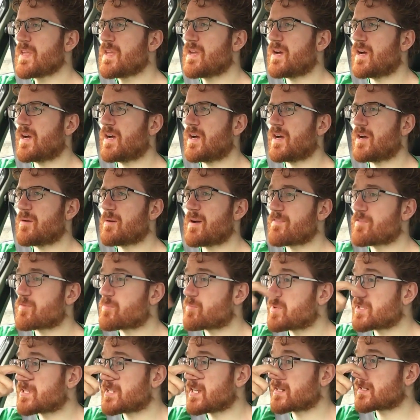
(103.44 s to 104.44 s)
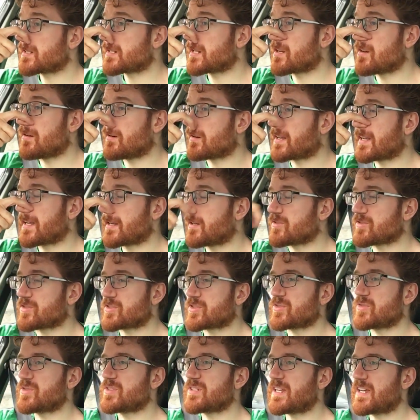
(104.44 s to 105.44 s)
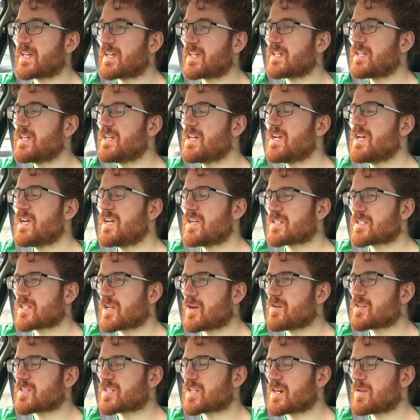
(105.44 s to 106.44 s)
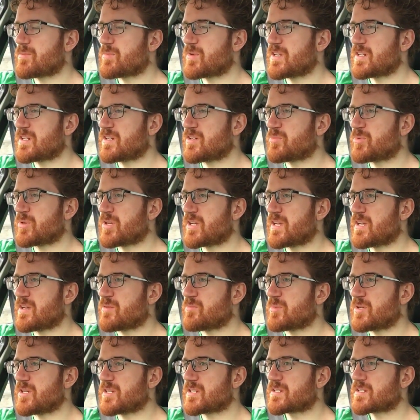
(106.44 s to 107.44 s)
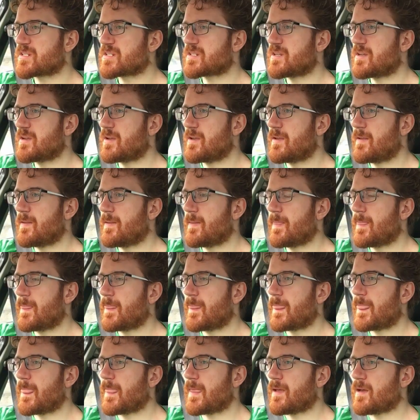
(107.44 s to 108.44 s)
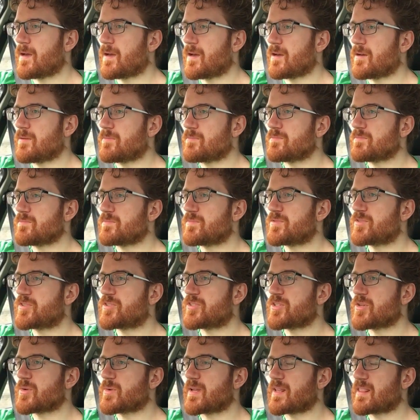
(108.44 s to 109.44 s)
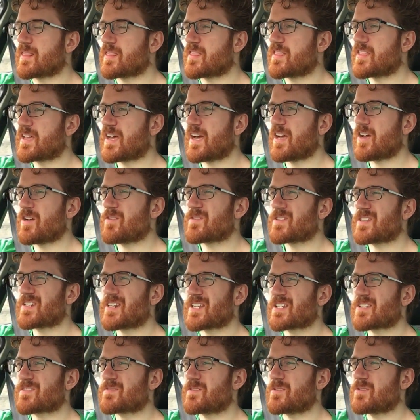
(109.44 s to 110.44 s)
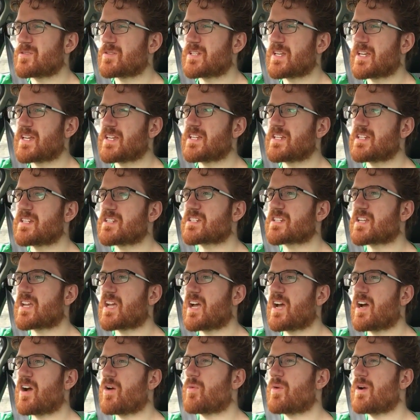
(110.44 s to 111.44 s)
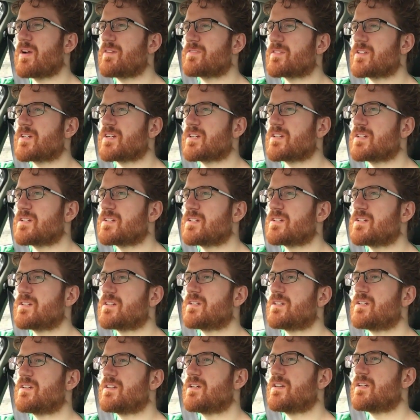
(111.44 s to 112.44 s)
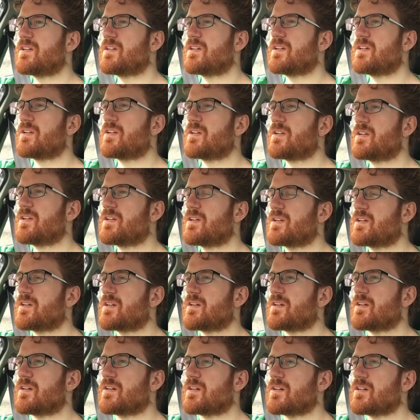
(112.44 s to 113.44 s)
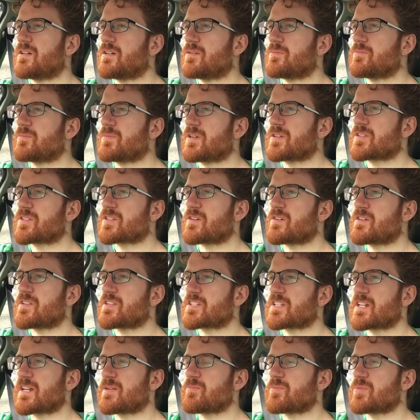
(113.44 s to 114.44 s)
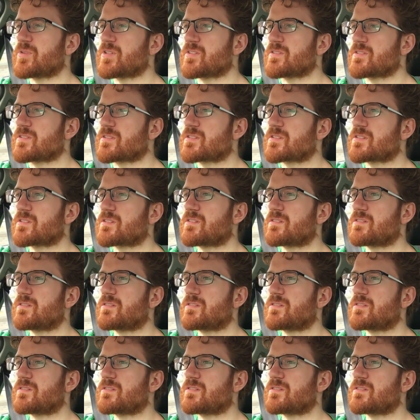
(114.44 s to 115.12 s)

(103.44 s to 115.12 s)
uh, I've potentially got a gig on Sunday so it's going to be a little bit hit and miss um, doing that over the next few days. However, um, sorry, there's an ambulance.